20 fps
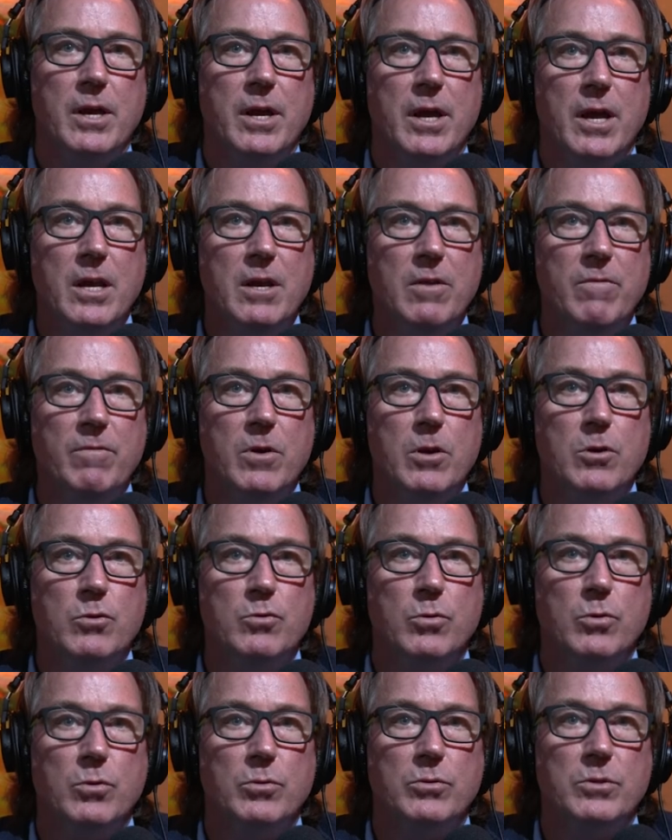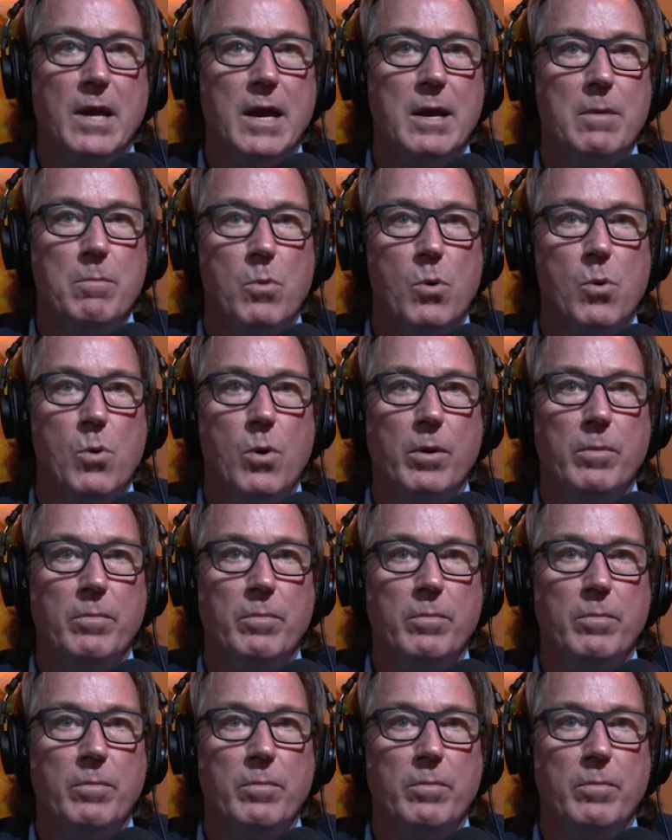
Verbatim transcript: individuals, and more.